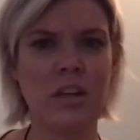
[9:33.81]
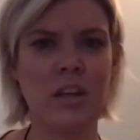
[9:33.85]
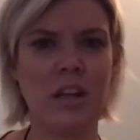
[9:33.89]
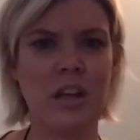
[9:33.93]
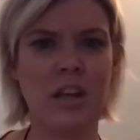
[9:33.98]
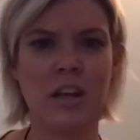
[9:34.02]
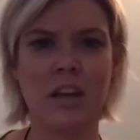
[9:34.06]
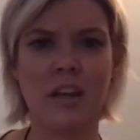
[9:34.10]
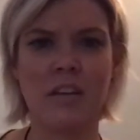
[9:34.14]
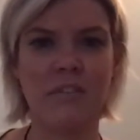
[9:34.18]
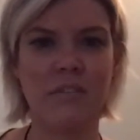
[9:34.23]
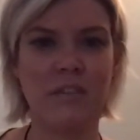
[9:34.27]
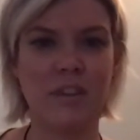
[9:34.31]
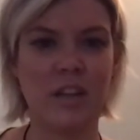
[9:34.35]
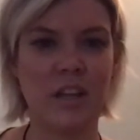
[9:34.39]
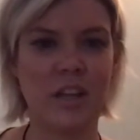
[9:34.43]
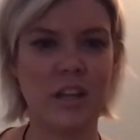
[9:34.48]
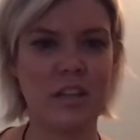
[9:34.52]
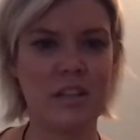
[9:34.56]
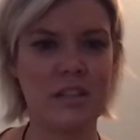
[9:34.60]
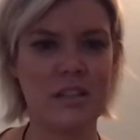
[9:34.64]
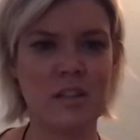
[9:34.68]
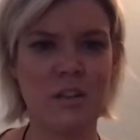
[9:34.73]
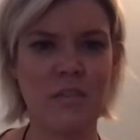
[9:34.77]
And I feel
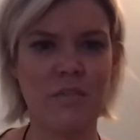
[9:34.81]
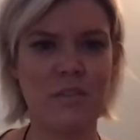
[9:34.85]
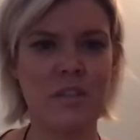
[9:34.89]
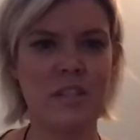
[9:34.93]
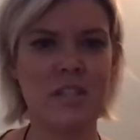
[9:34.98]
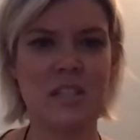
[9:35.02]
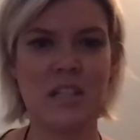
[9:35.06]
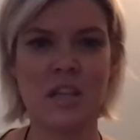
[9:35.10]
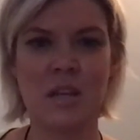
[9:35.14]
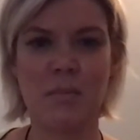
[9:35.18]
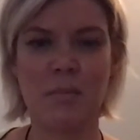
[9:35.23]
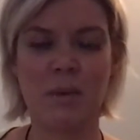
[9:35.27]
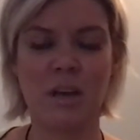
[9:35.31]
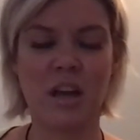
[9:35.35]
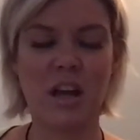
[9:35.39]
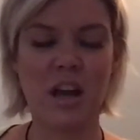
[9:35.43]
like self-esteem and